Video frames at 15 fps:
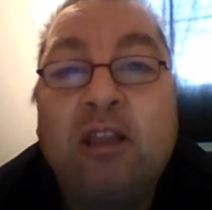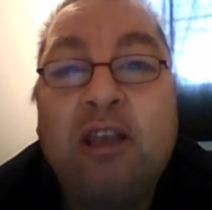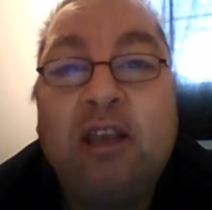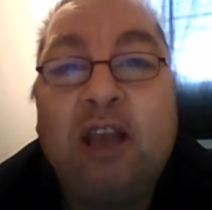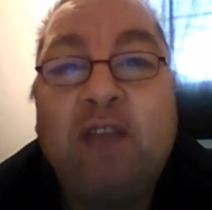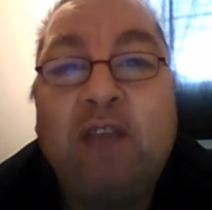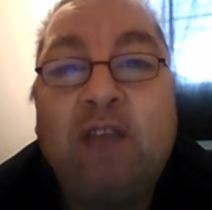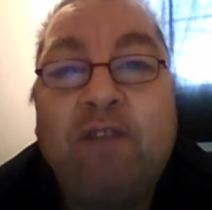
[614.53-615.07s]

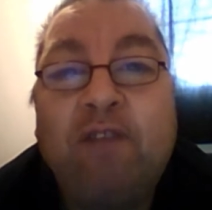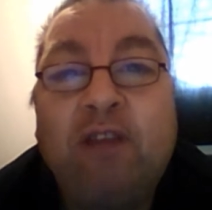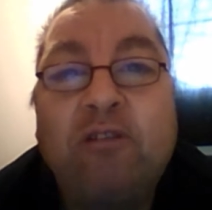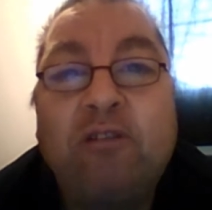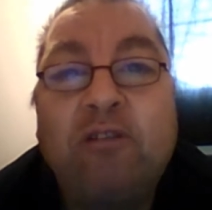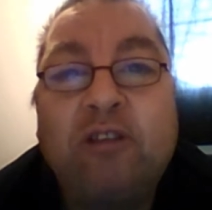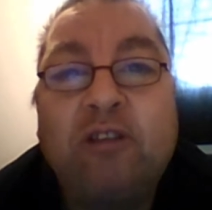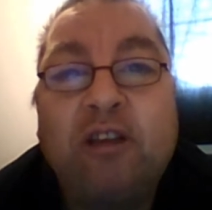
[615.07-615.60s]
They had
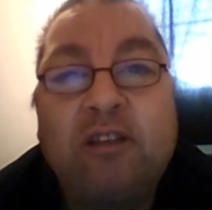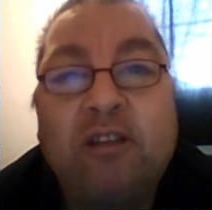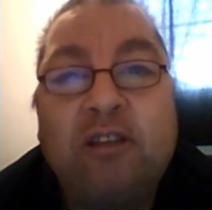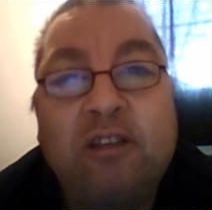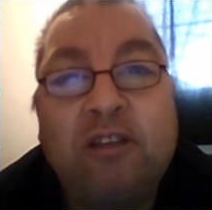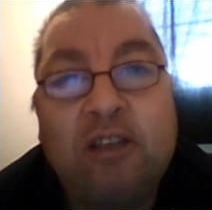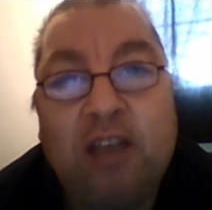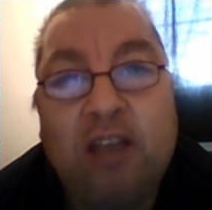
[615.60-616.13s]
found
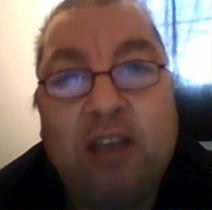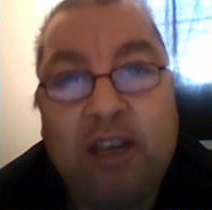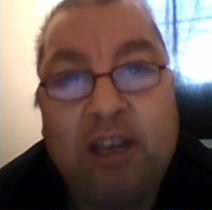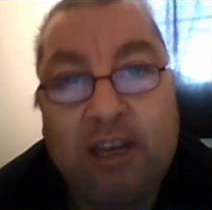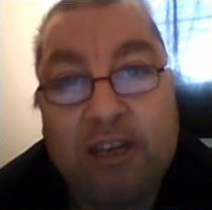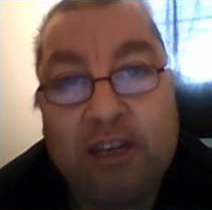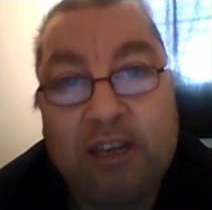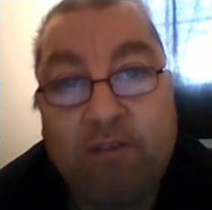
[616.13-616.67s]
a
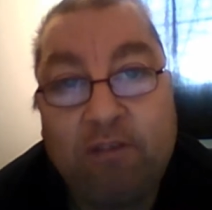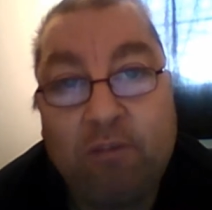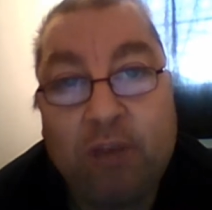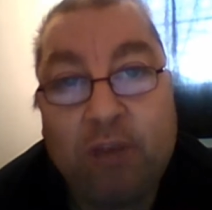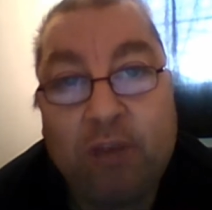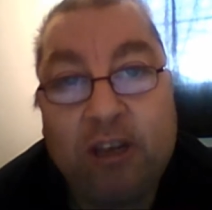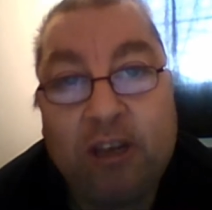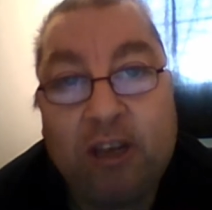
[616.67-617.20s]
kidney for
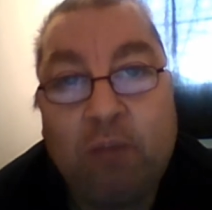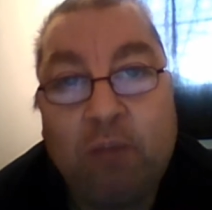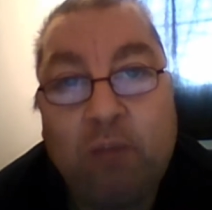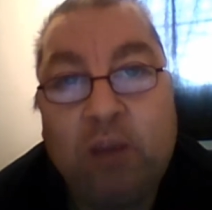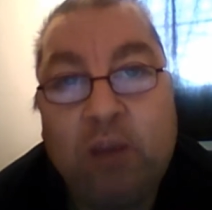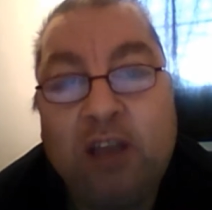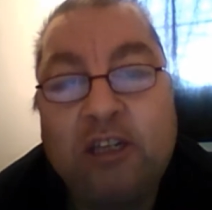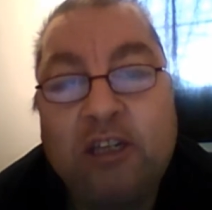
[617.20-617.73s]
me,
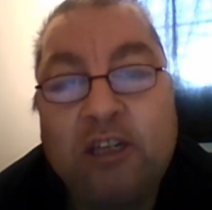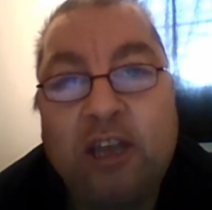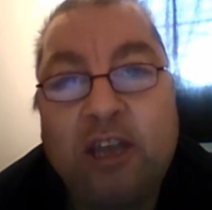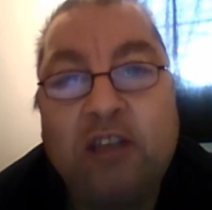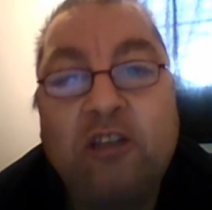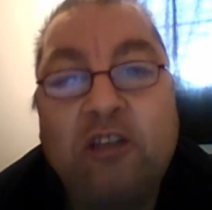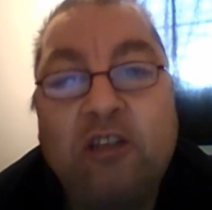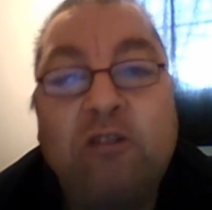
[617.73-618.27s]
and we had to
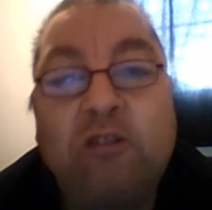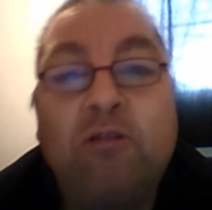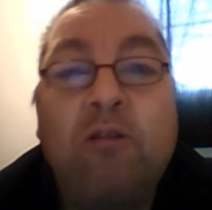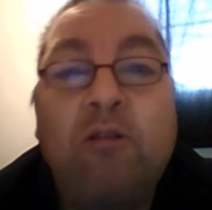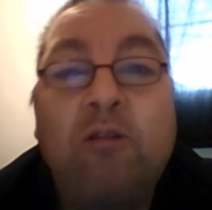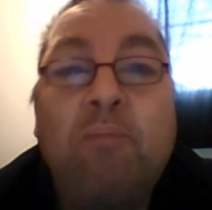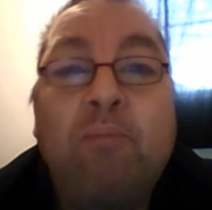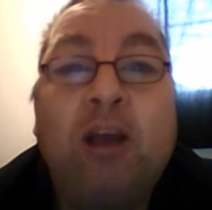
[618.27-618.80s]
get
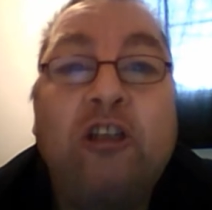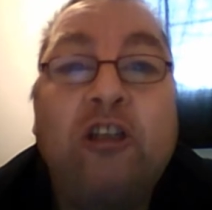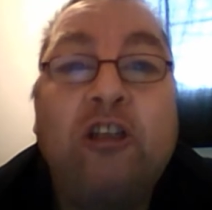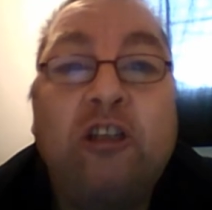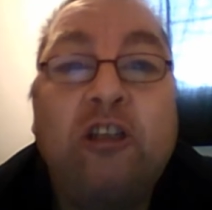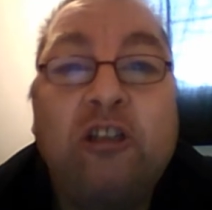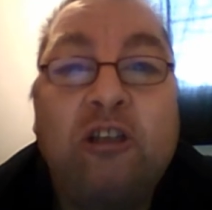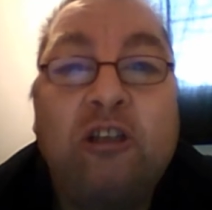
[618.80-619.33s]
to
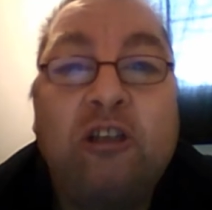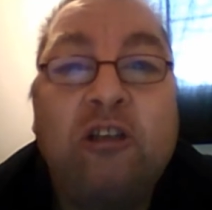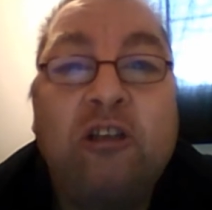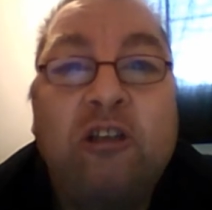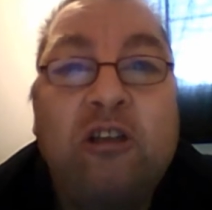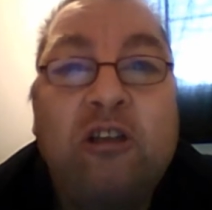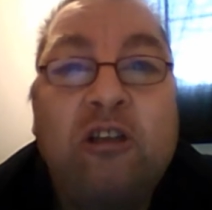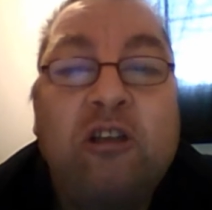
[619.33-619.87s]
Manchester
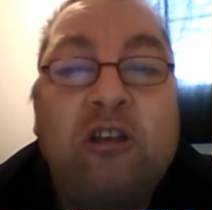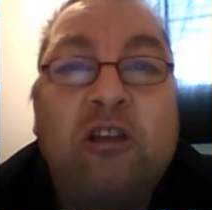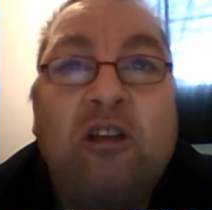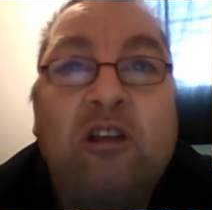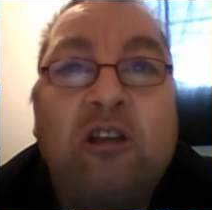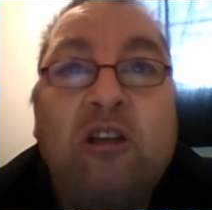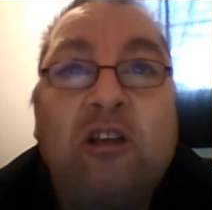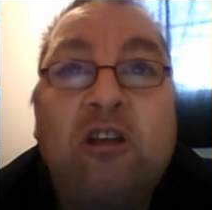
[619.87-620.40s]

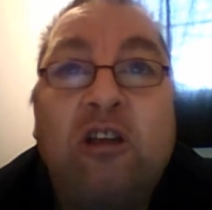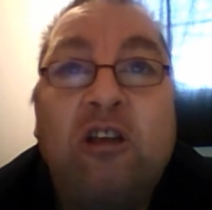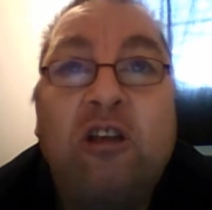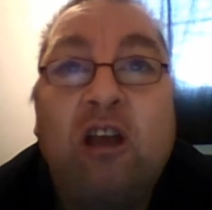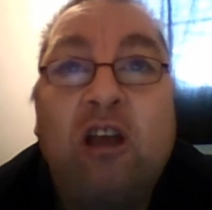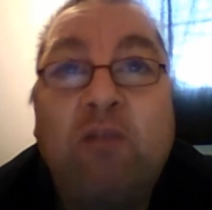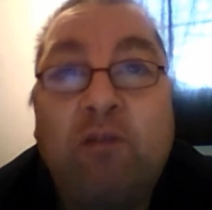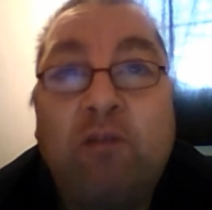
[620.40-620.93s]

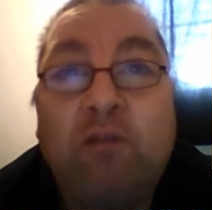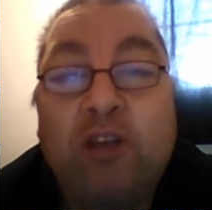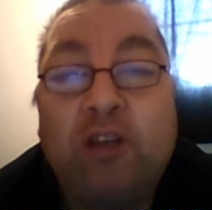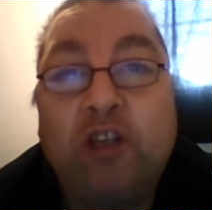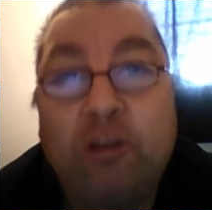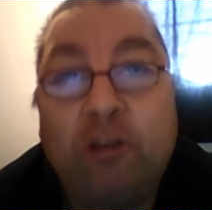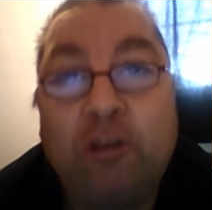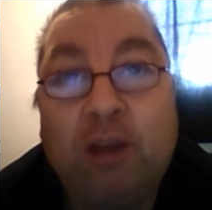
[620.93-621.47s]

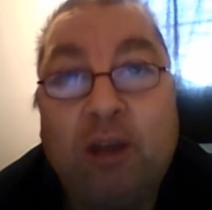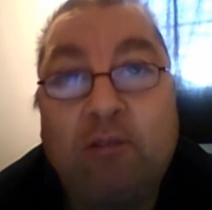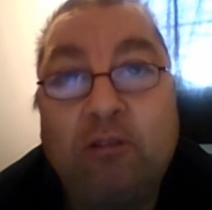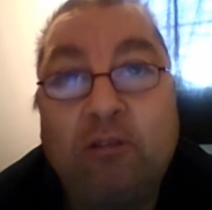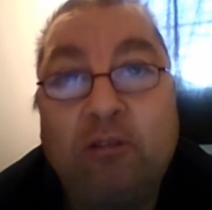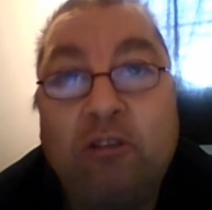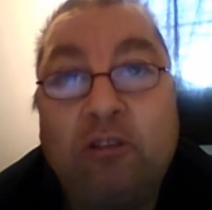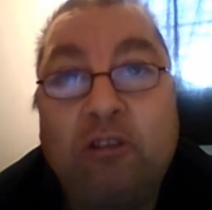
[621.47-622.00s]
within 2
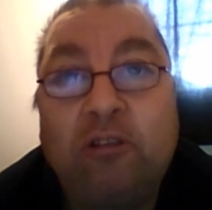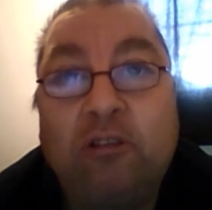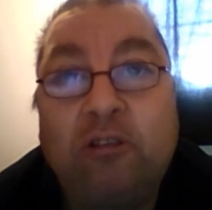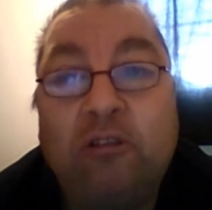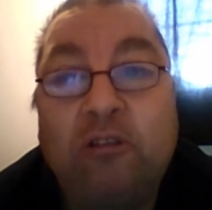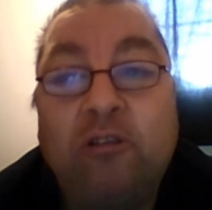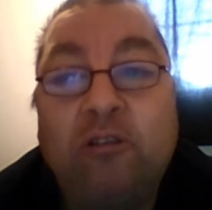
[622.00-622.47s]
hours.